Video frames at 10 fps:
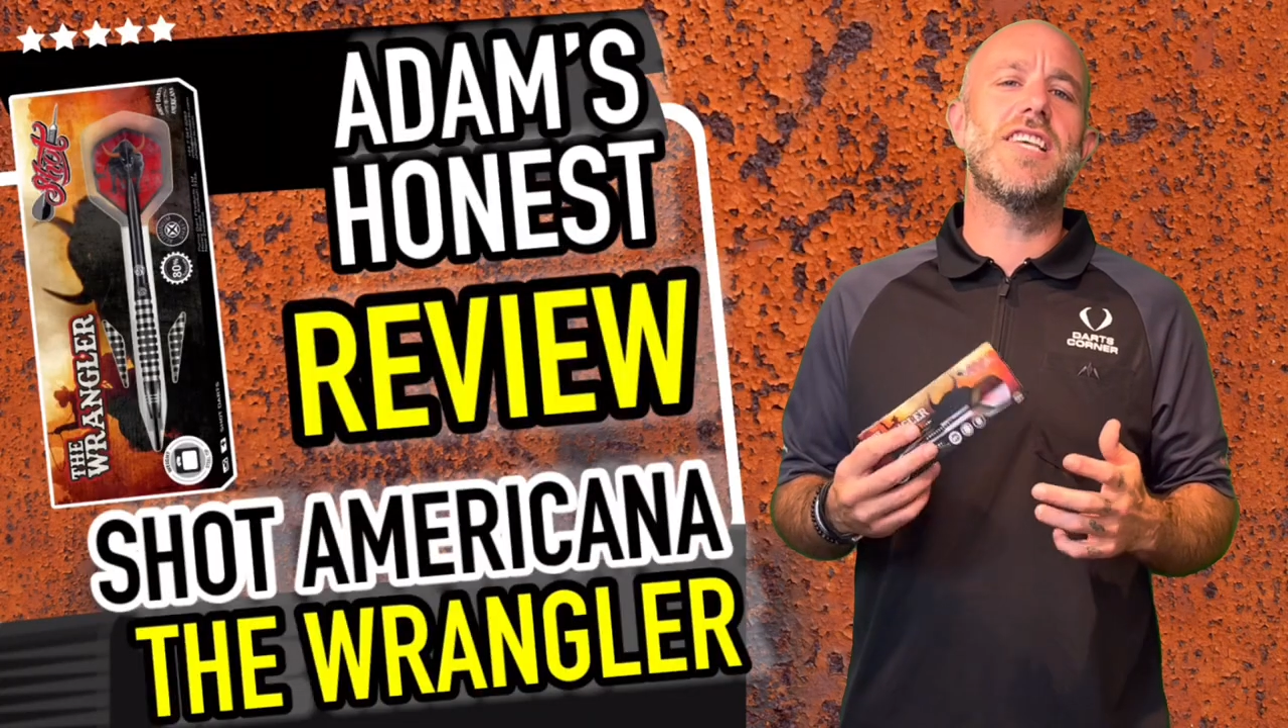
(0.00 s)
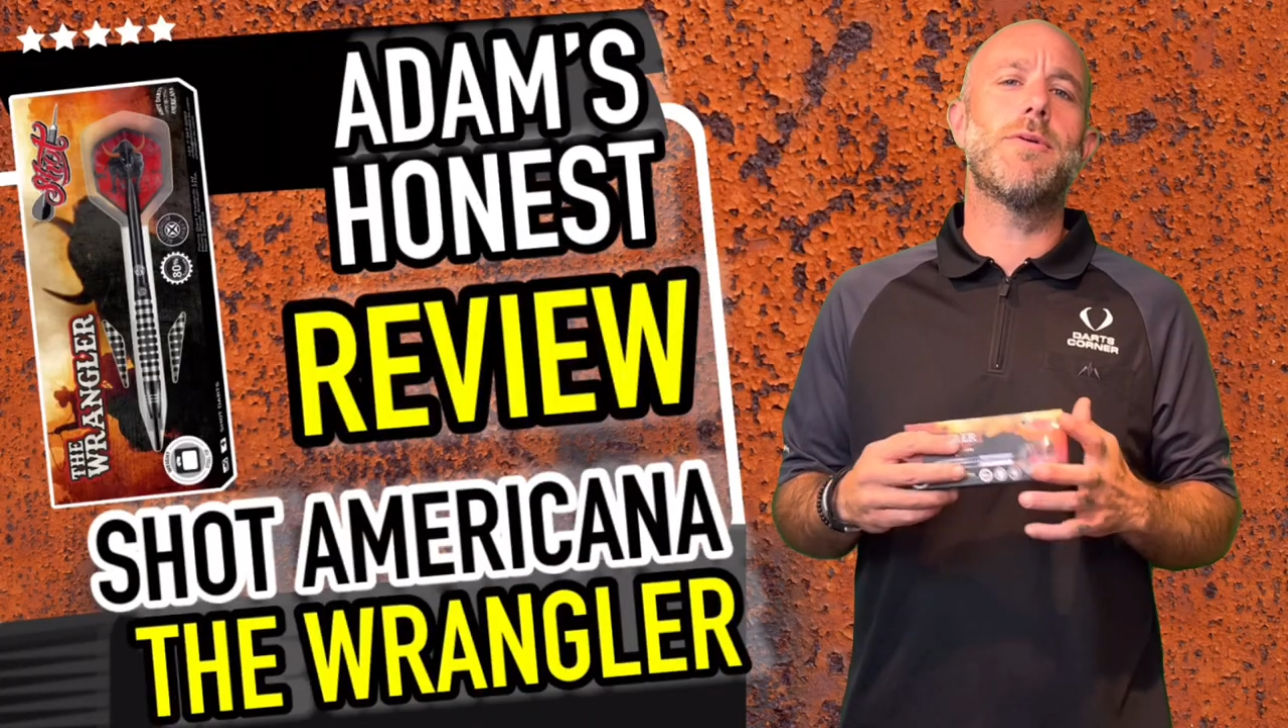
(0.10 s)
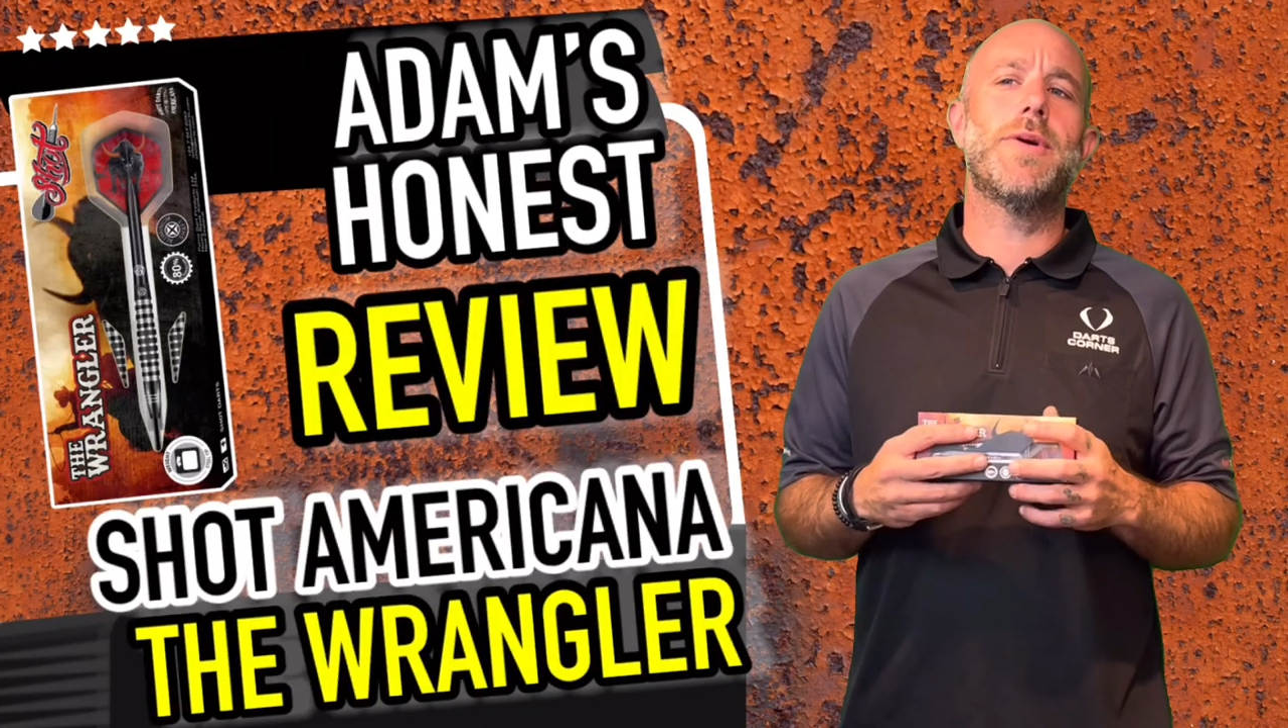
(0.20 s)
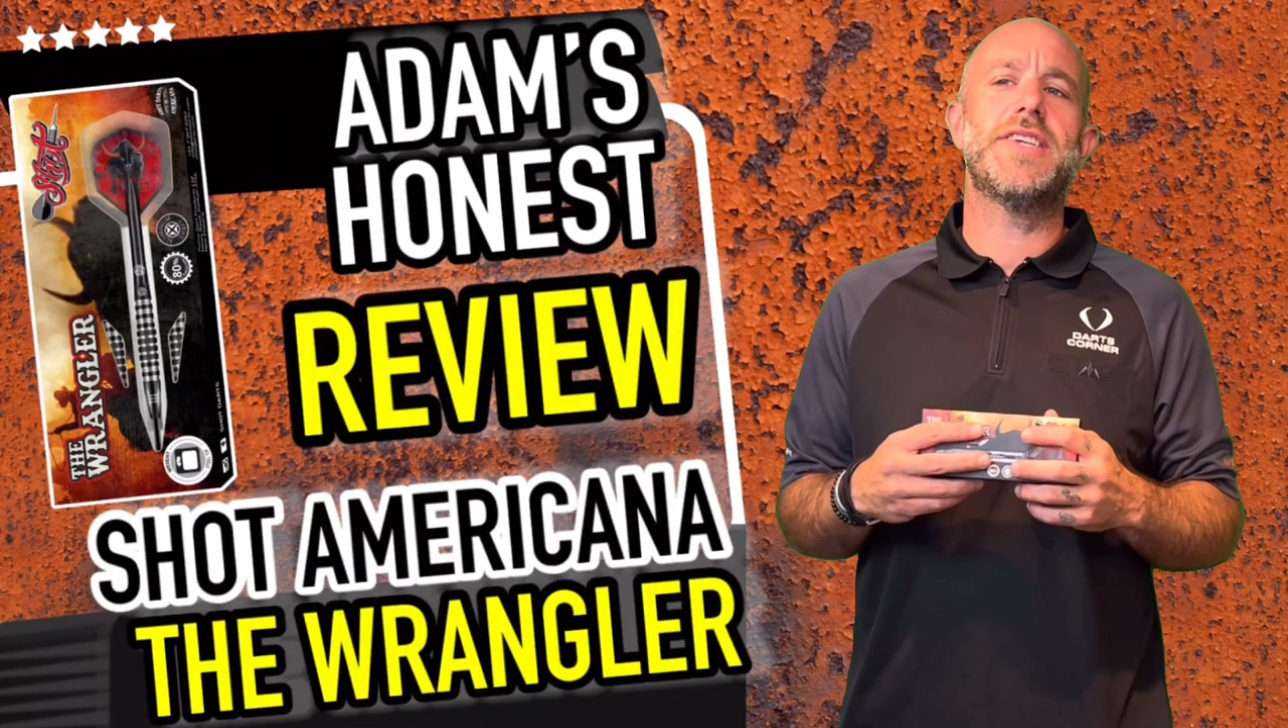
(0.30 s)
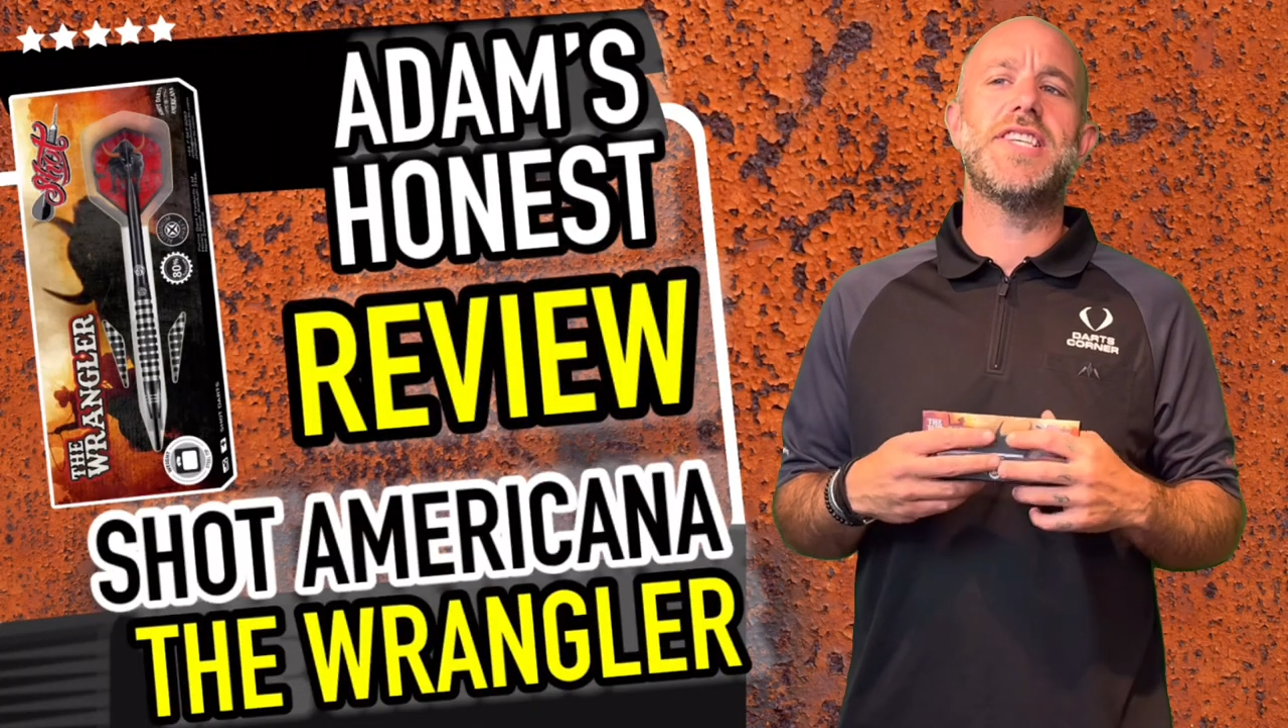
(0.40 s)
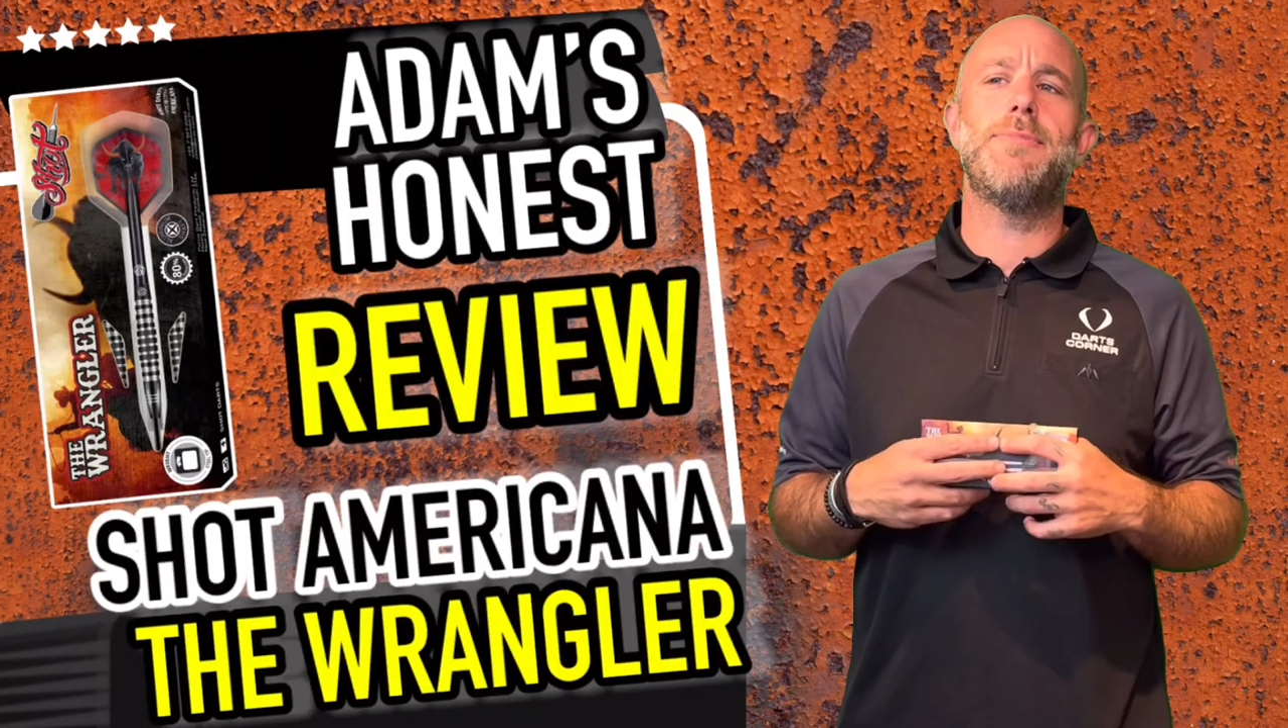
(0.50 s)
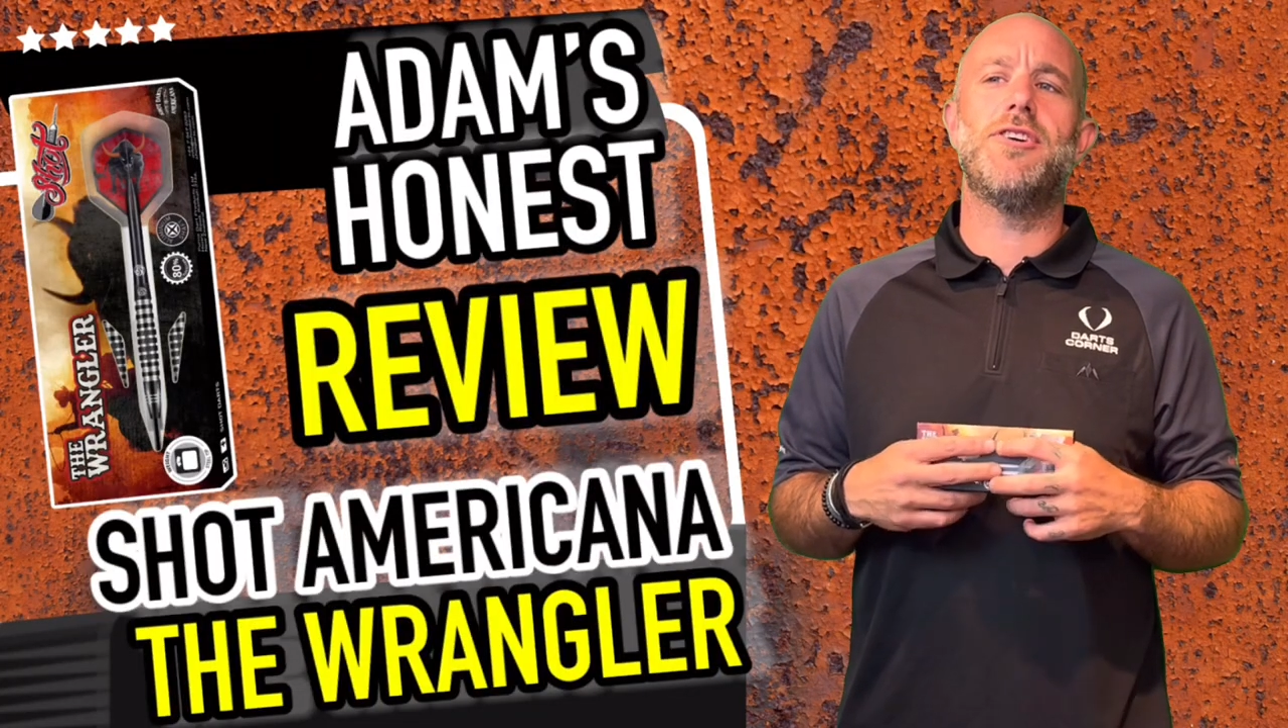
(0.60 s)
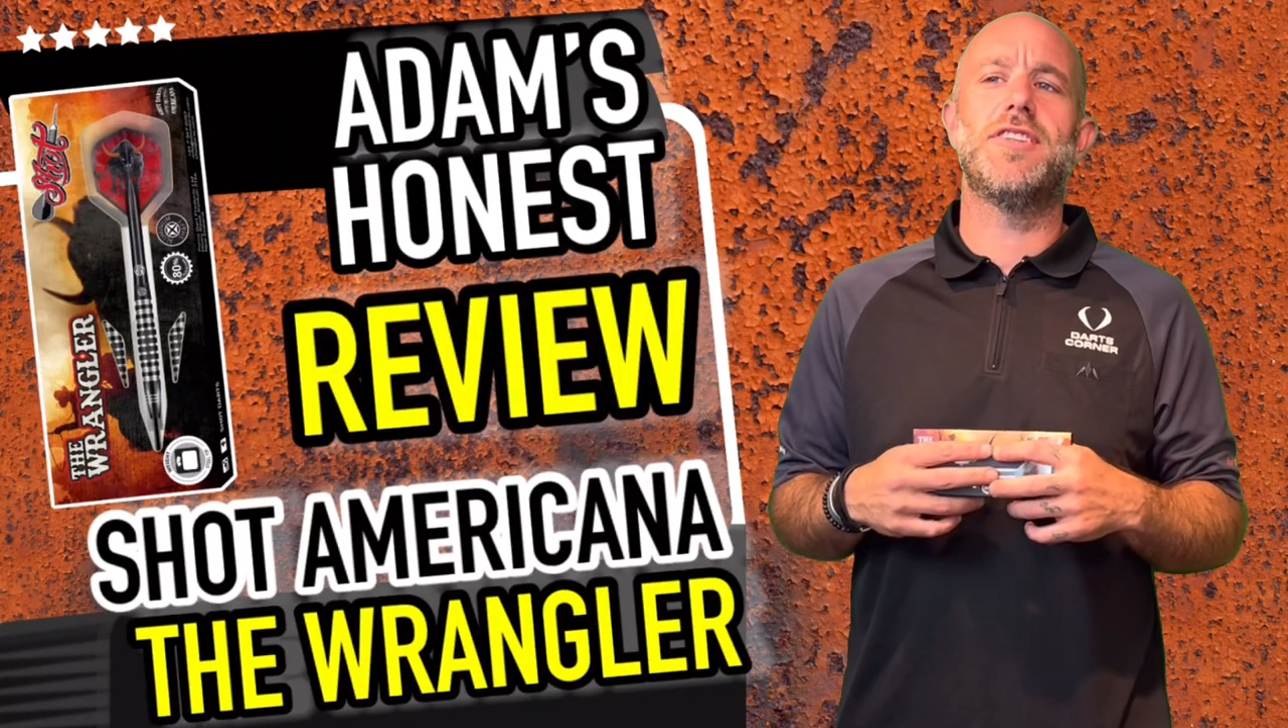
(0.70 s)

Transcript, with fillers: so a quick summary